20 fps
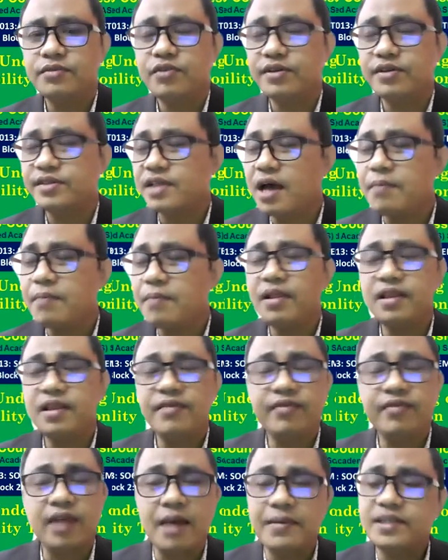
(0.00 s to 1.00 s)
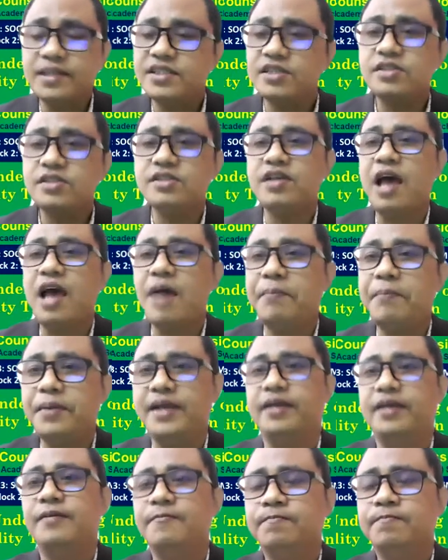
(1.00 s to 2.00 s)
For example, if climate change is
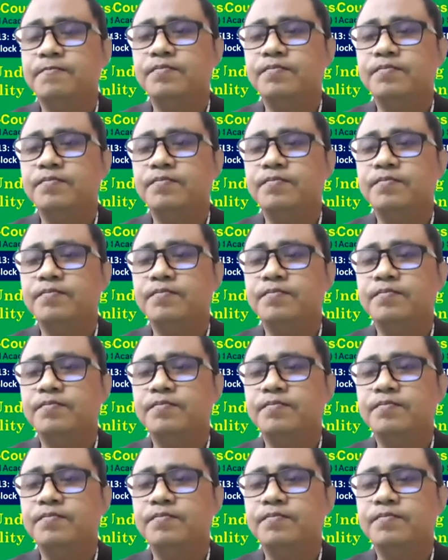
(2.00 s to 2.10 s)
happening,